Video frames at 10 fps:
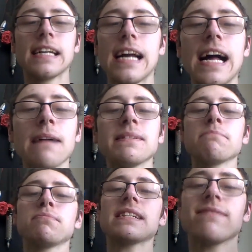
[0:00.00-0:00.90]
I'm
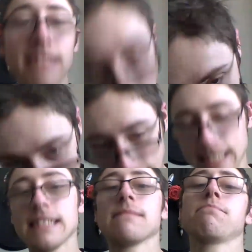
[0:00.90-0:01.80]
super
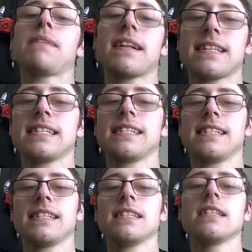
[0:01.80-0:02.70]
good, but
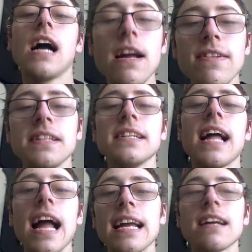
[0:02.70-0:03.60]
I think
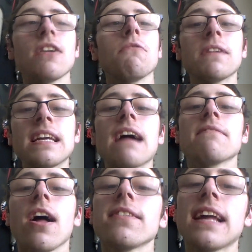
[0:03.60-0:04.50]
today we'll get a
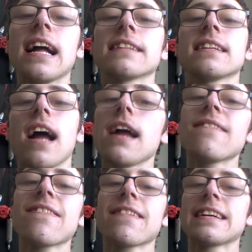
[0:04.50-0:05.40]
lockdown
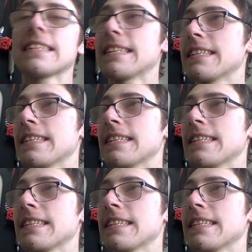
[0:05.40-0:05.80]
over